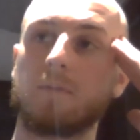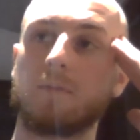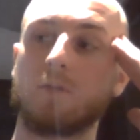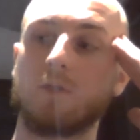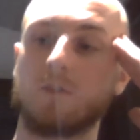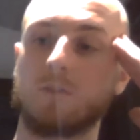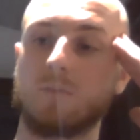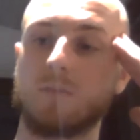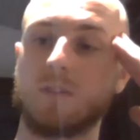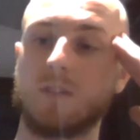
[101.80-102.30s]

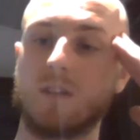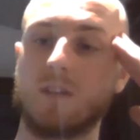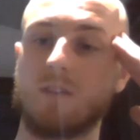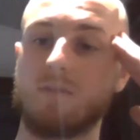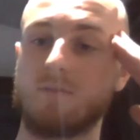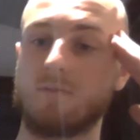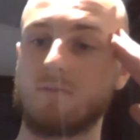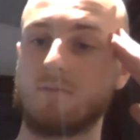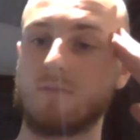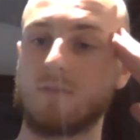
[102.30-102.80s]
Christmas
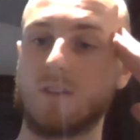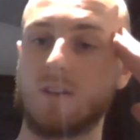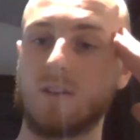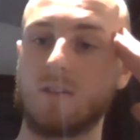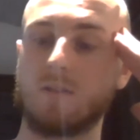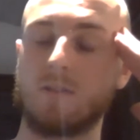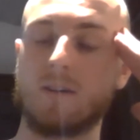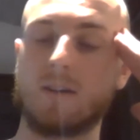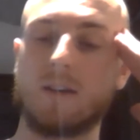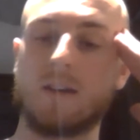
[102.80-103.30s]
Eve, so
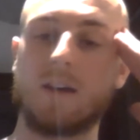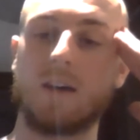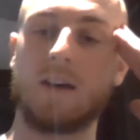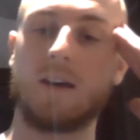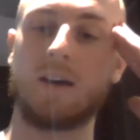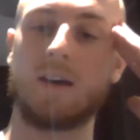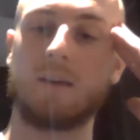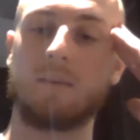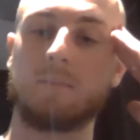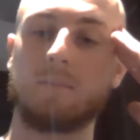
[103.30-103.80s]

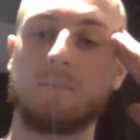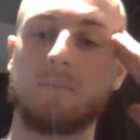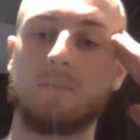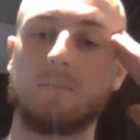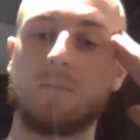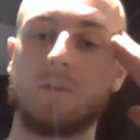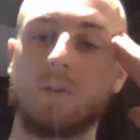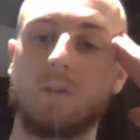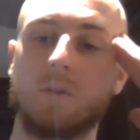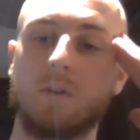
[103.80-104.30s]

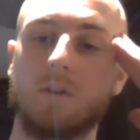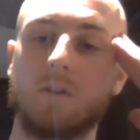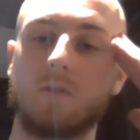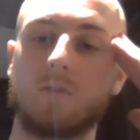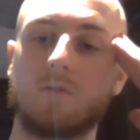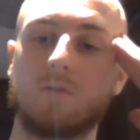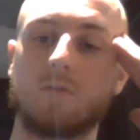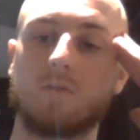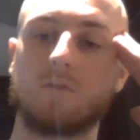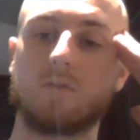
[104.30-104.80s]
don't want to
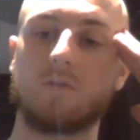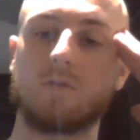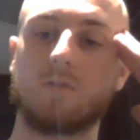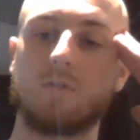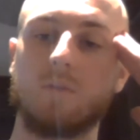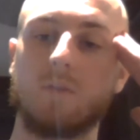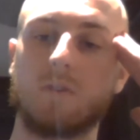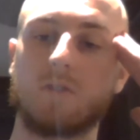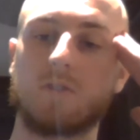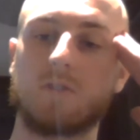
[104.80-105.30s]
do
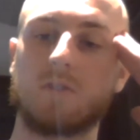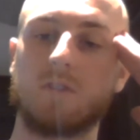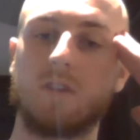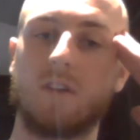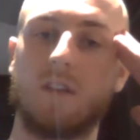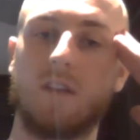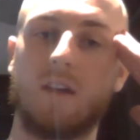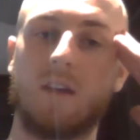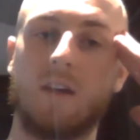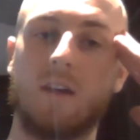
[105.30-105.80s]
too much
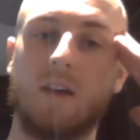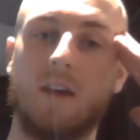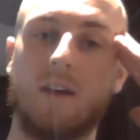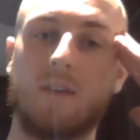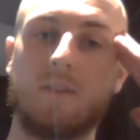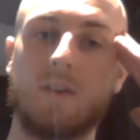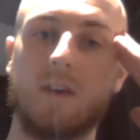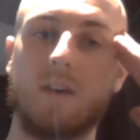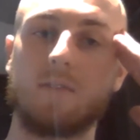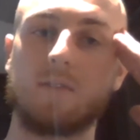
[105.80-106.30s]

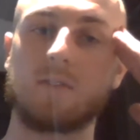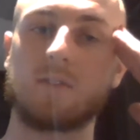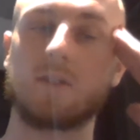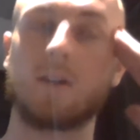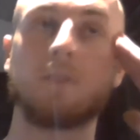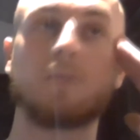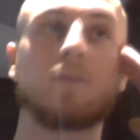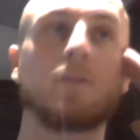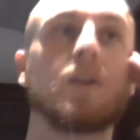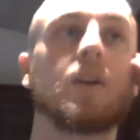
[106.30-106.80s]
heavy
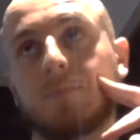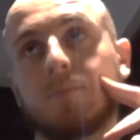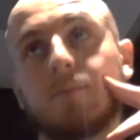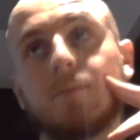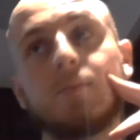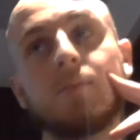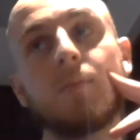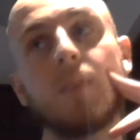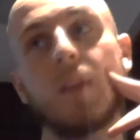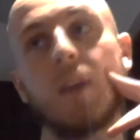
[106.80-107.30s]
stuff.
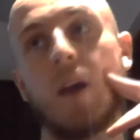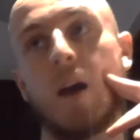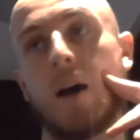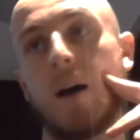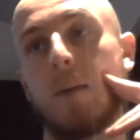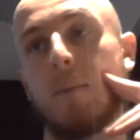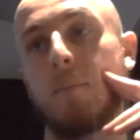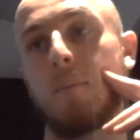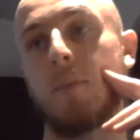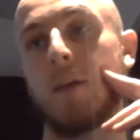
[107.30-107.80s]

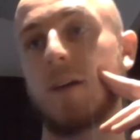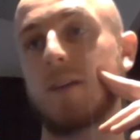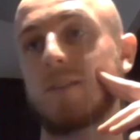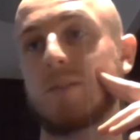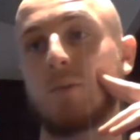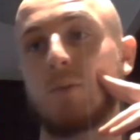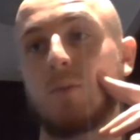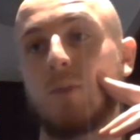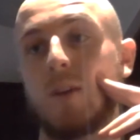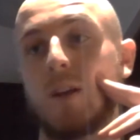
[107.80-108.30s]

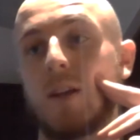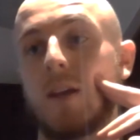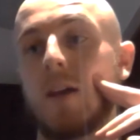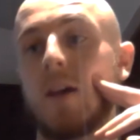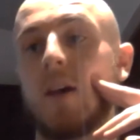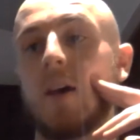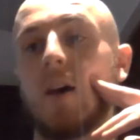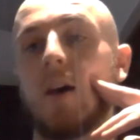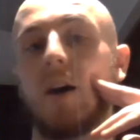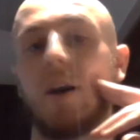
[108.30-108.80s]
That's all really.
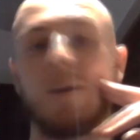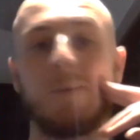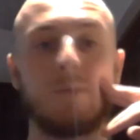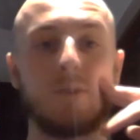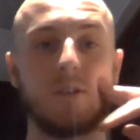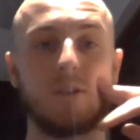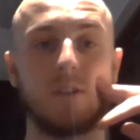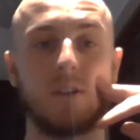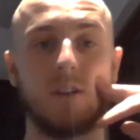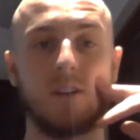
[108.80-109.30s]
I'm
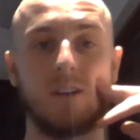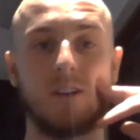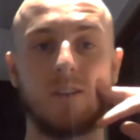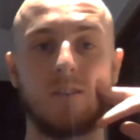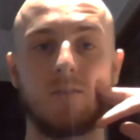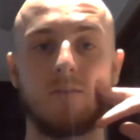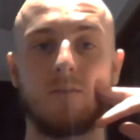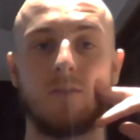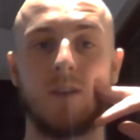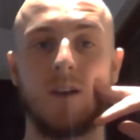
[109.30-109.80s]
just going to
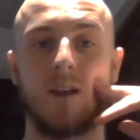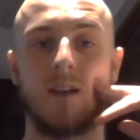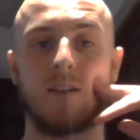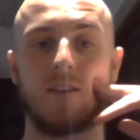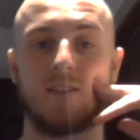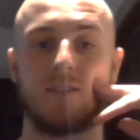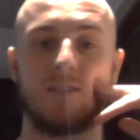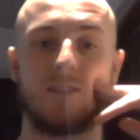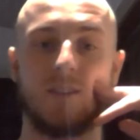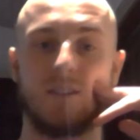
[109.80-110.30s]
kind of,
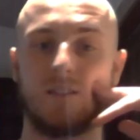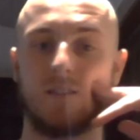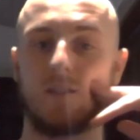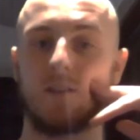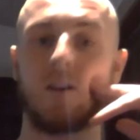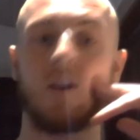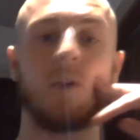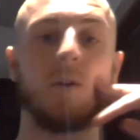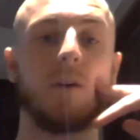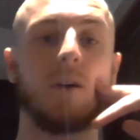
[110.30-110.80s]
as things
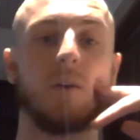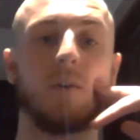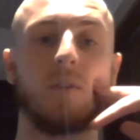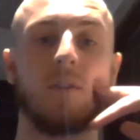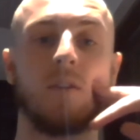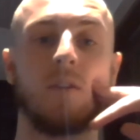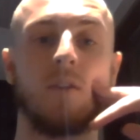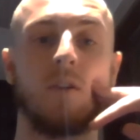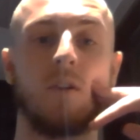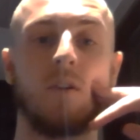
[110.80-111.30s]
are going
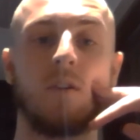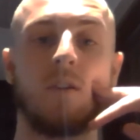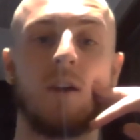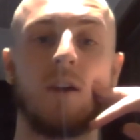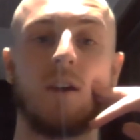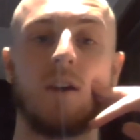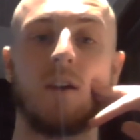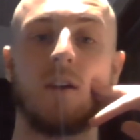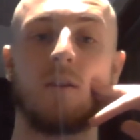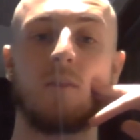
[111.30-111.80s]
with this
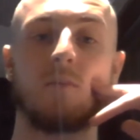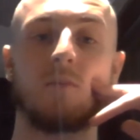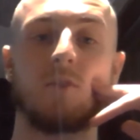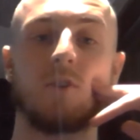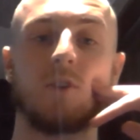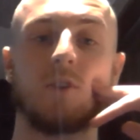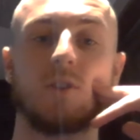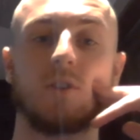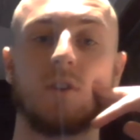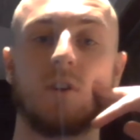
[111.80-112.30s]
holiday, I'm
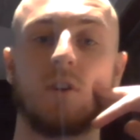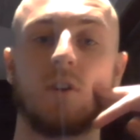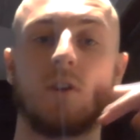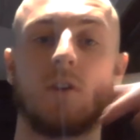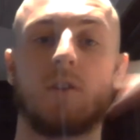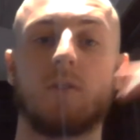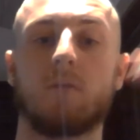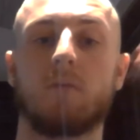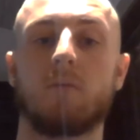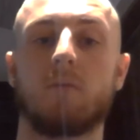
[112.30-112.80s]
just going
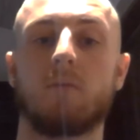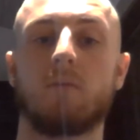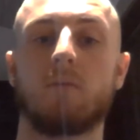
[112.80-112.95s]
to